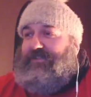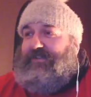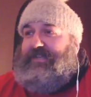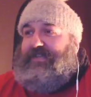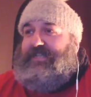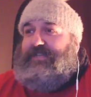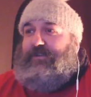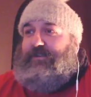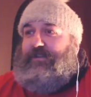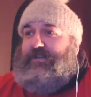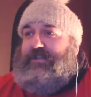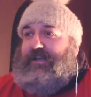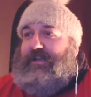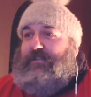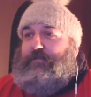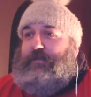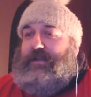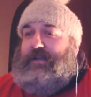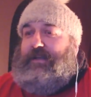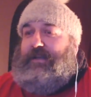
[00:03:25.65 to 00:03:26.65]
he's got a
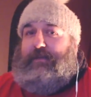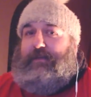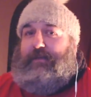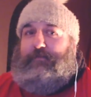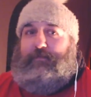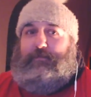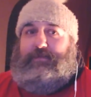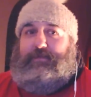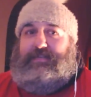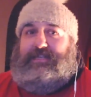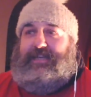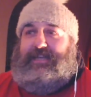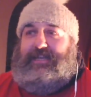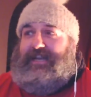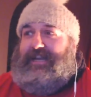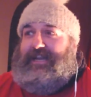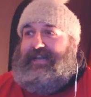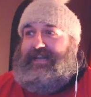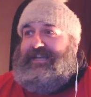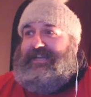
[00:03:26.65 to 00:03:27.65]
dustbin hanging from the
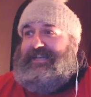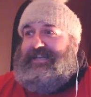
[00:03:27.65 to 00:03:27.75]
ceiling.